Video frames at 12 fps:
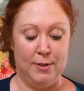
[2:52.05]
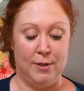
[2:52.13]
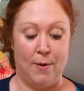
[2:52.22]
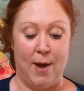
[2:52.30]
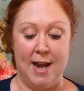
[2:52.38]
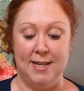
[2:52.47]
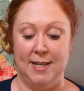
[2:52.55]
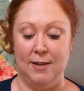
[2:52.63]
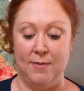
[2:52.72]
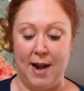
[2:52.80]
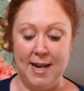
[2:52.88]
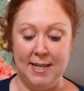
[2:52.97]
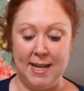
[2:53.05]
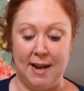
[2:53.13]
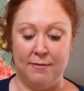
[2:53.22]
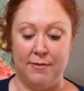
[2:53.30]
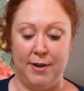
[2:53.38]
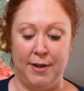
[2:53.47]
so I did write it down for